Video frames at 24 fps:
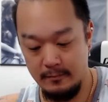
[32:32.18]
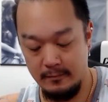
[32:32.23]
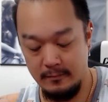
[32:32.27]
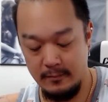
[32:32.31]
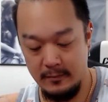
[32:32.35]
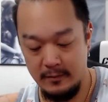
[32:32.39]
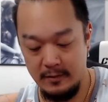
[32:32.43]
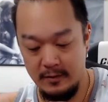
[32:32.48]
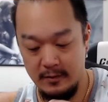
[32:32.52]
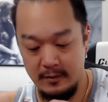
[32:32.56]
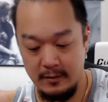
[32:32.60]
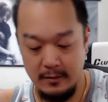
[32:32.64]

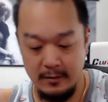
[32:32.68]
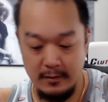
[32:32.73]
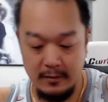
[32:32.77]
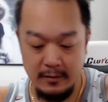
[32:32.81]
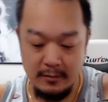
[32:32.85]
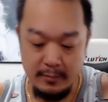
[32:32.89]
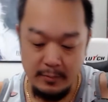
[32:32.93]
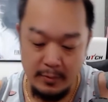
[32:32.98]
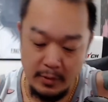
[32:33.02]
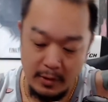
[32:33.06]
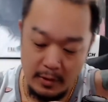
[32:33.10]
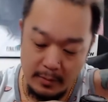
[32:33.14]
Okay,
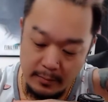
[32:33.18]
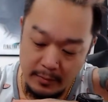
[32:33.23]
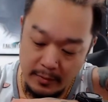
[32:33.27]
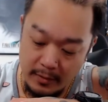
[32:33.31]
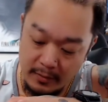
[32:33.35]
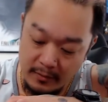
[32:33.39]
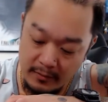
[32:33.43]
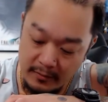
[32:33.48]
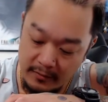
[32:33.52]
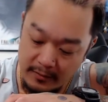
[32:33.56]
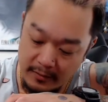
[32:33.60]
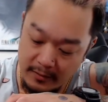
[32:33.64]
let's pop
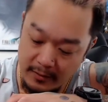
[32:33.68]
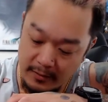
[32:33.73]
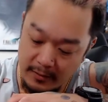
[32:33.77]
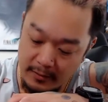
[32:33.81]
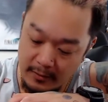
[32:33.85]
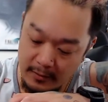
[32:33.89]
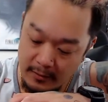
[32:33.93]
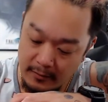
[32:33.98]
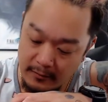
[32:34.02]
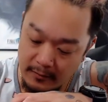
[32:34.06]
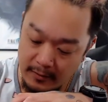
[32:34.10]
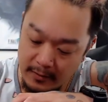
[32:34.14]
this side
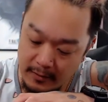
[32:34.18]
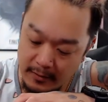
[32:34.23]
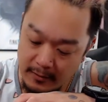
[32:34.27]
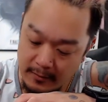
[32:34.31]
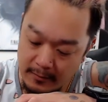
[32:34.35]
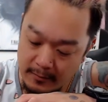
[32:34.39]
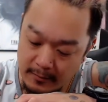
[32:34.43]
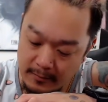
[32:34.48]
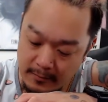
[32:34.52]
off now.